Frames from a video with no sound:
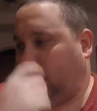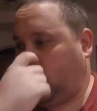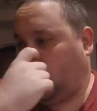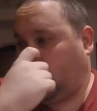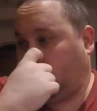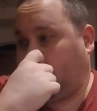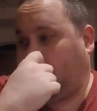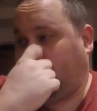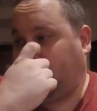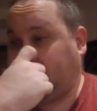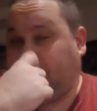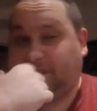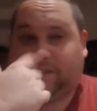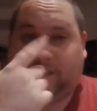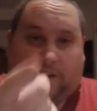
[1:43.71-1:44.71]
Or
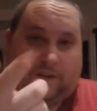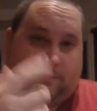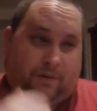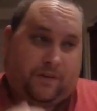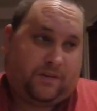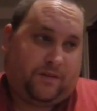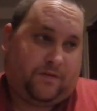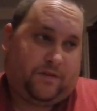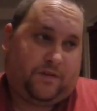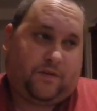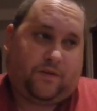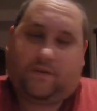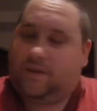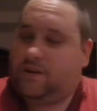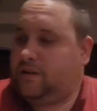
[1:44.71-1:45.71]
actually, I'll tell you my
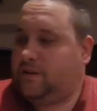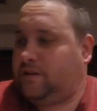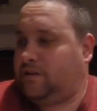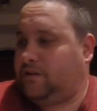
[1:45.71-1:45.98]
review of it.